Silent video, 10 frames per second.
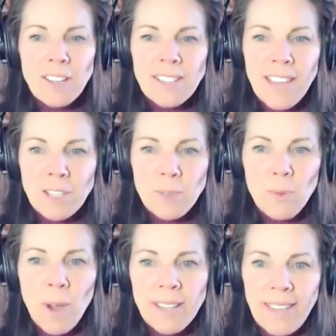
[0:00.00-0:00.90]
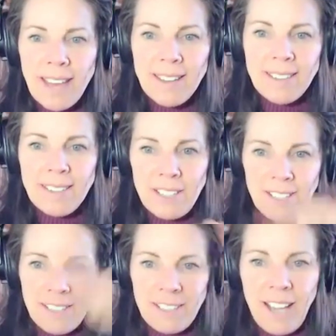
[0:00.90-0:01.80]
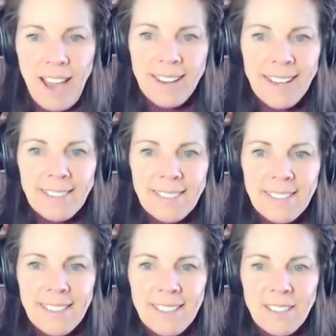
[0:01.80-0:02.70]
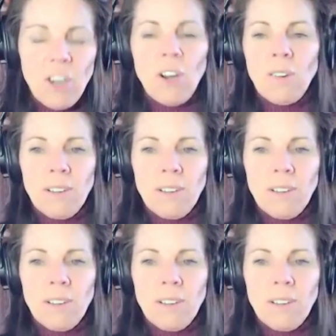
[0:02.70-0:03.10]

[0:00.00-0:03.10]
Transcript: And that's what that cut it? No.